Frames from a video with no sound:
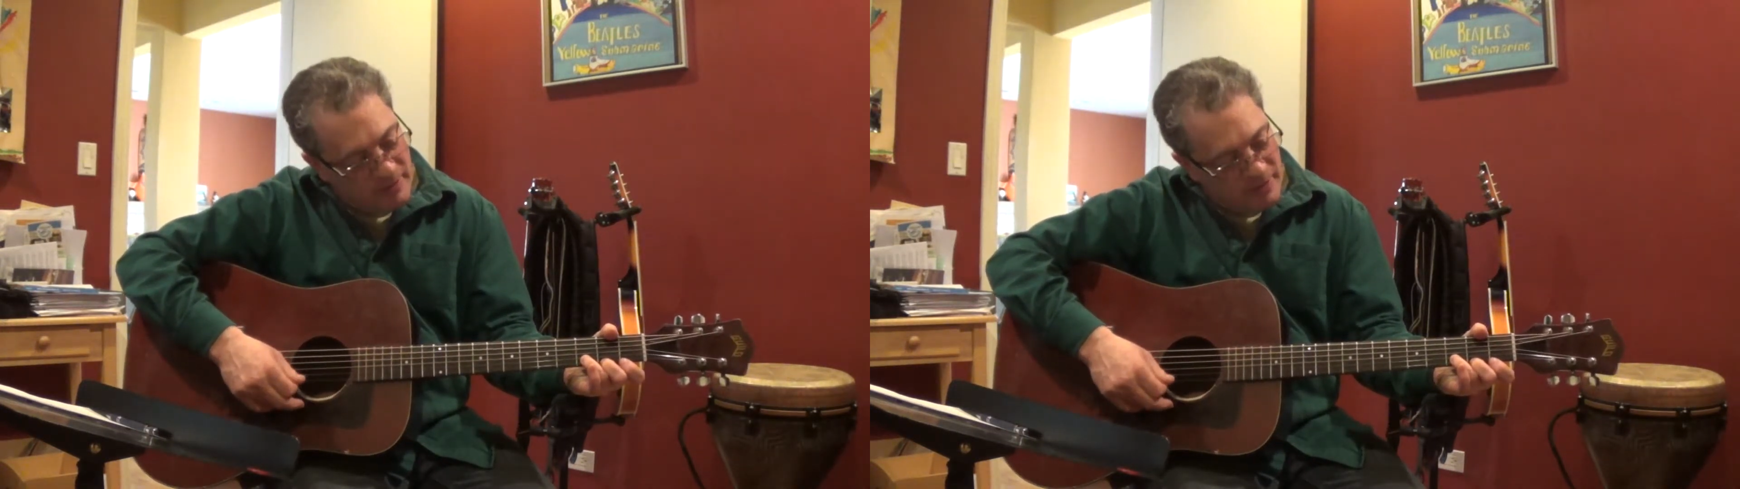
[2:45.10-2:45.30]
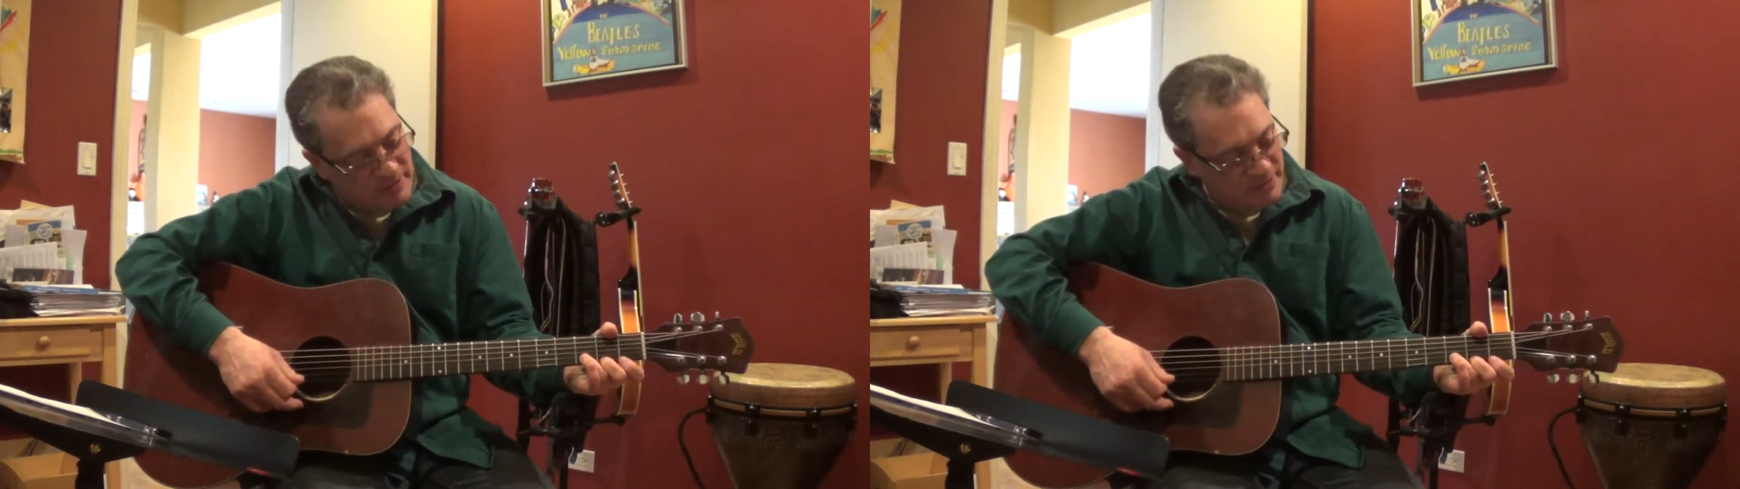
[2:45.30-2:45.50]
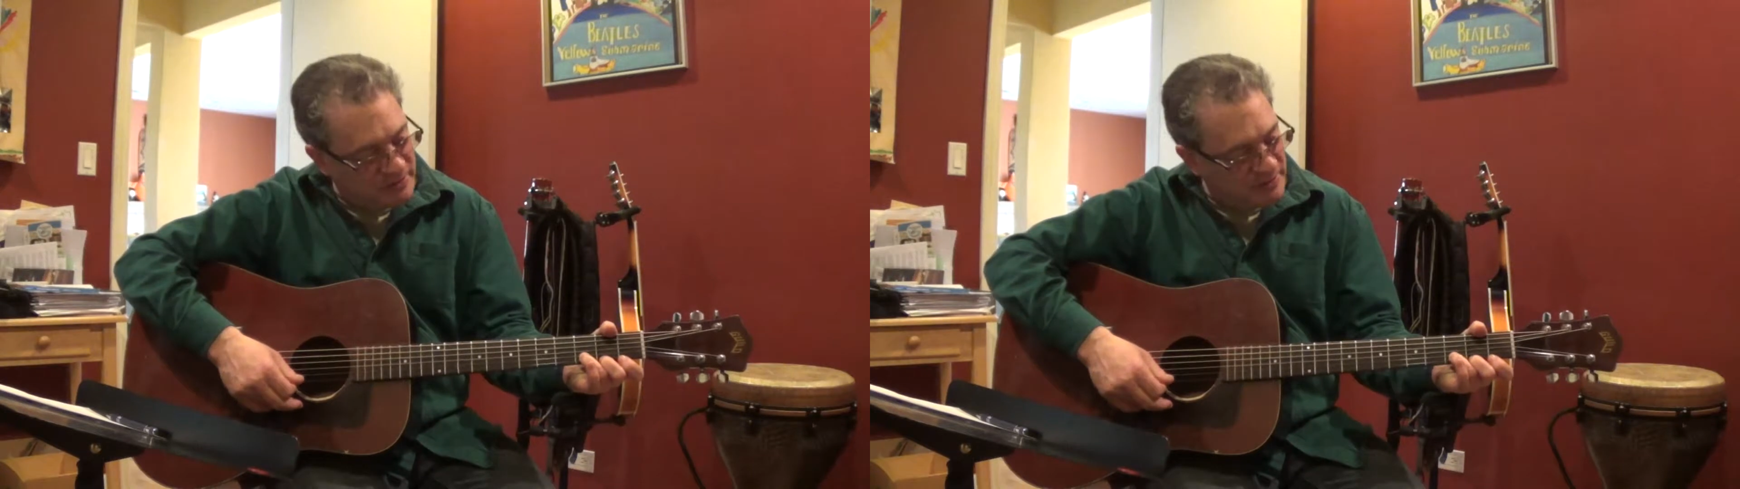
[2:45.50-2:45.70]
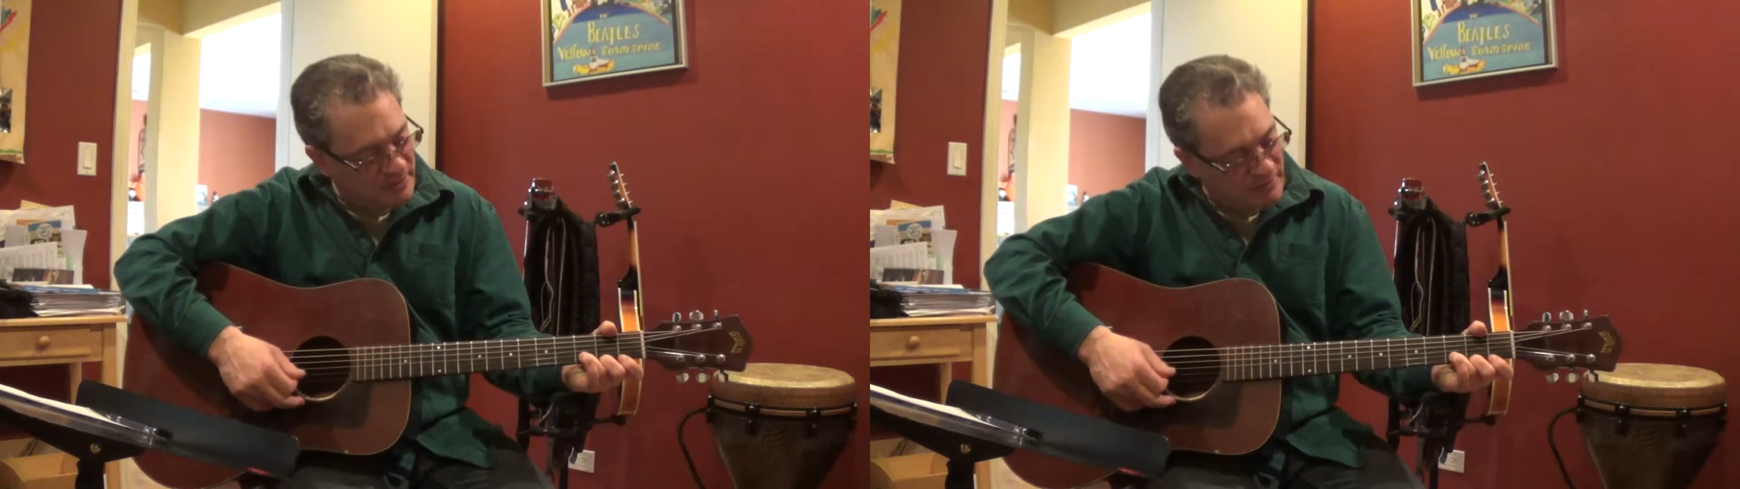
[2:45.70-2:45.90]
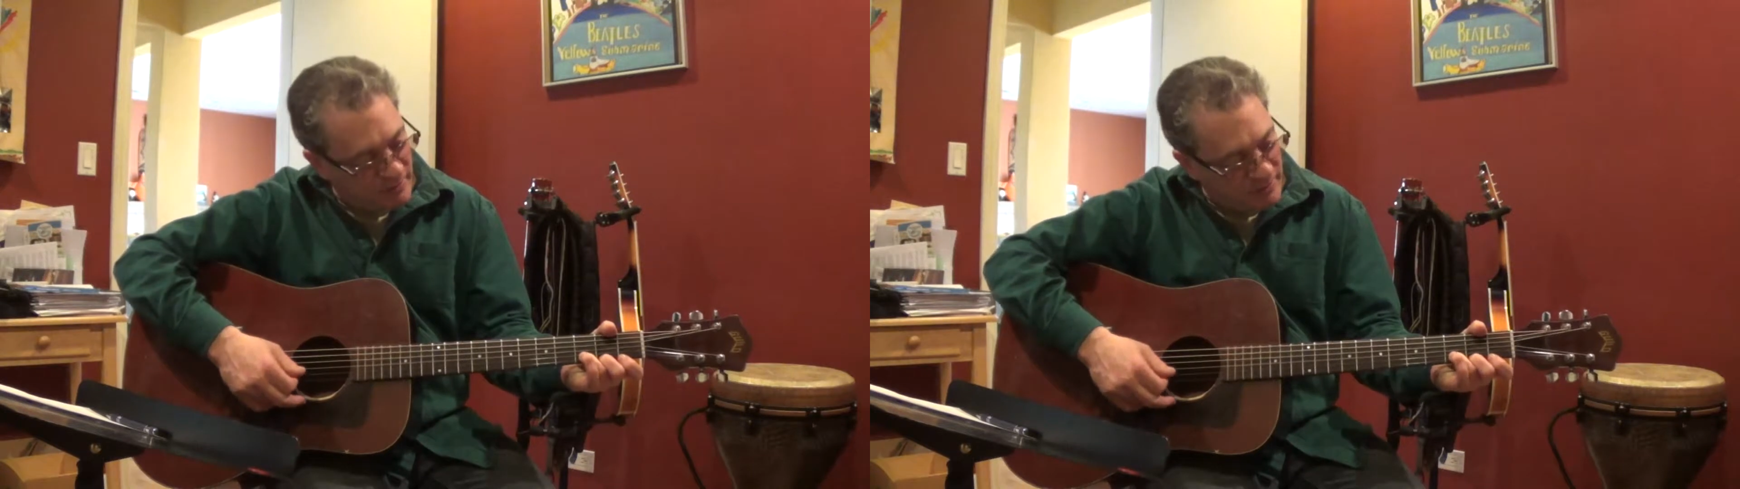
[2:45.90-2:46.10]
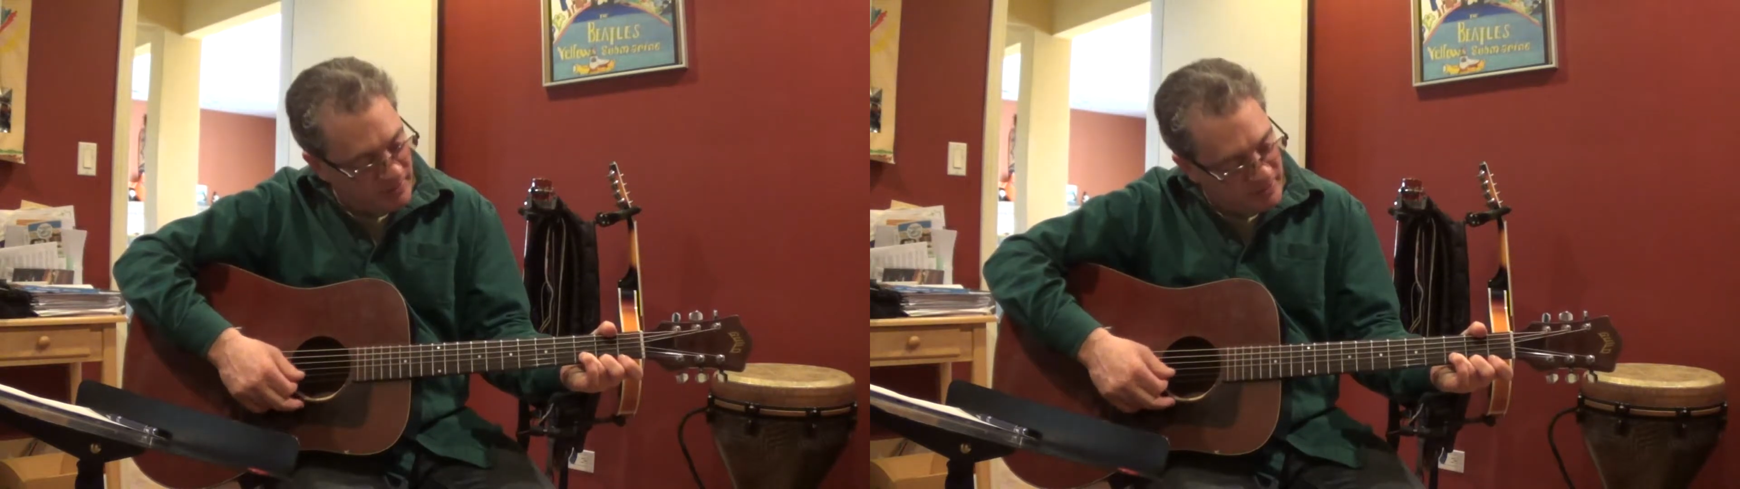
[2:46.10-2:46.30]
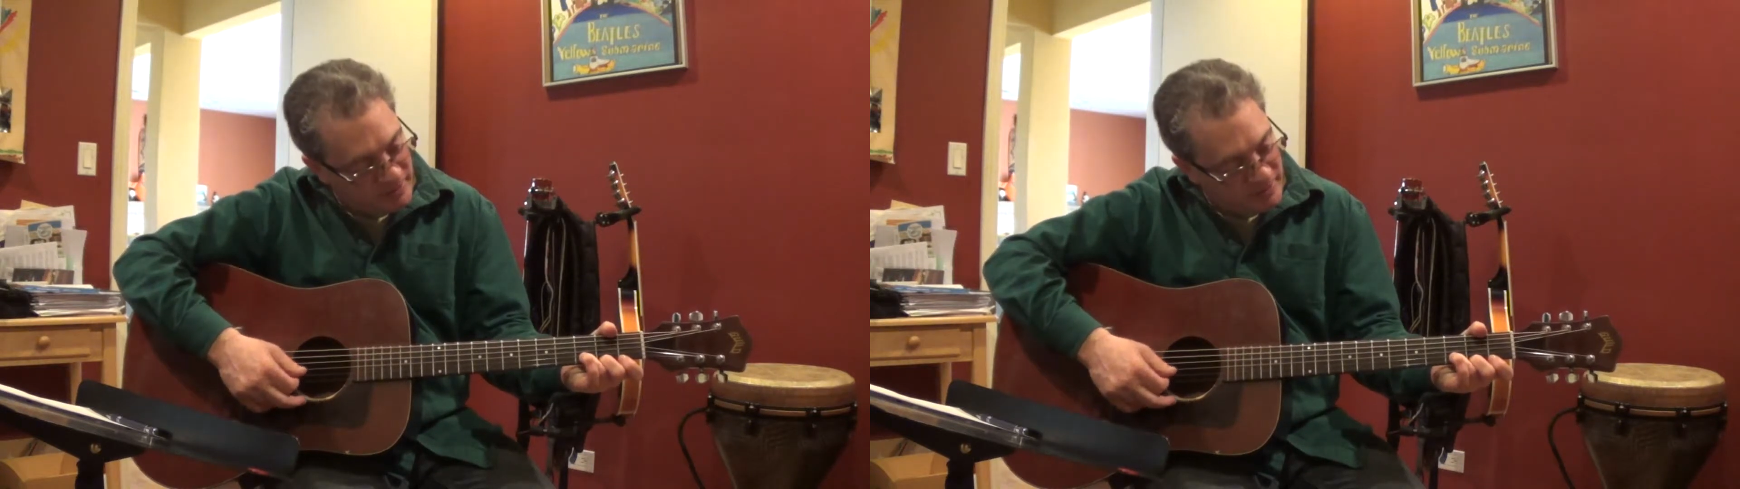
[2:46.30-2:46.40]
as you see, so